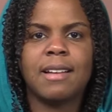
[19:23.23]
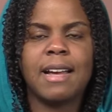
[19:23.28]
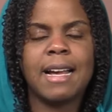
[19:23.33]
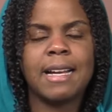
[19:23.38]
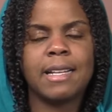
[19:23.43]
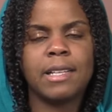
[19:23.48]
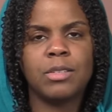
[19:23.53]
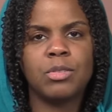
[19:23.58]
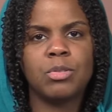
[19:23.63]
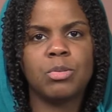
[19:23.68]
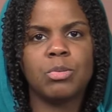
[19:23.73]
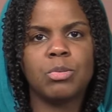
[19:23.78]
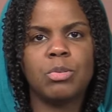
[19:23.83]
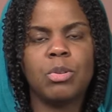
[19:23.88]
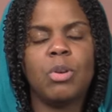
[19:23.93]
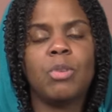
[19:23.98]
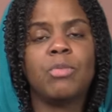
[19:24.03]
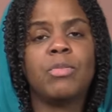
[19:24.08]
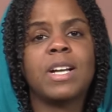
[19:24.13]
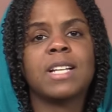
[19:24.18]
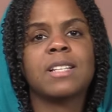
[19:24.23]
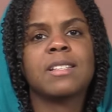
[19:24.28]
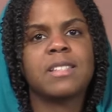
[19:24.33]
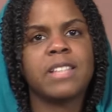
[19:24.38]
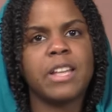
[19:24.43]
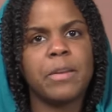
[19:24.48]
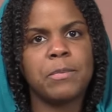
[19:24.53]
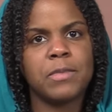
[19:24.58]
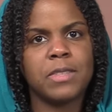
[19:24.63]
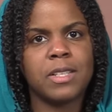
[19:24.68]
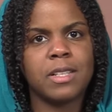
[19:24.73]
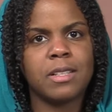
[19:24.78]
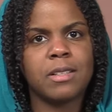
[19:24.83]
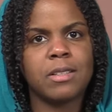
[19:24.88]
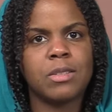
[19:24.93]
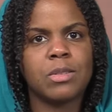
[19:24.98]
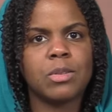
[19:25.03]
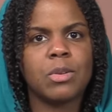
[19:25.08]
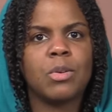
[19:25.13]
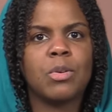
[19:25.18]
attitude of
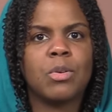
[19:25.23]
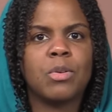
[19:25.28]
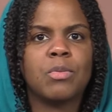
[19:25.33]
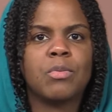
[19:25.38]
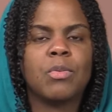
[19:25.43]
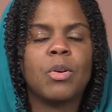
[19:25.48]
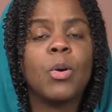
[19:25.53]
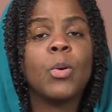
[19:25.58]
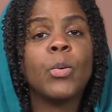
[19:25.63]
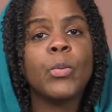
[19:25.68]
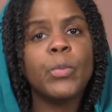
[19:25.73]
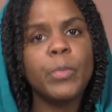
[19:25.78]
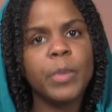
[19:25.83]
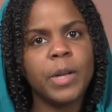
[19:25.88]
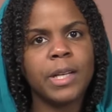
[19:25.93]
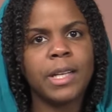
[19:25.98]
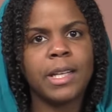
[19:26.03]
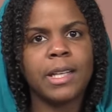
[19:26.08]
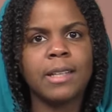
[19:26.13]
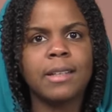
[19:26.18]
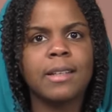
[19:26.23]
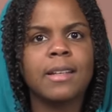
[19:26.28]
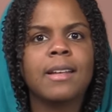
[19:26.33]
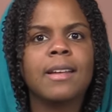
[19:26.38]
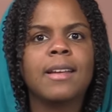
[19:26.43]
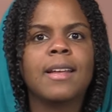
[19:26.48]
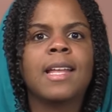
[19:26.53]
acceptance, of opening,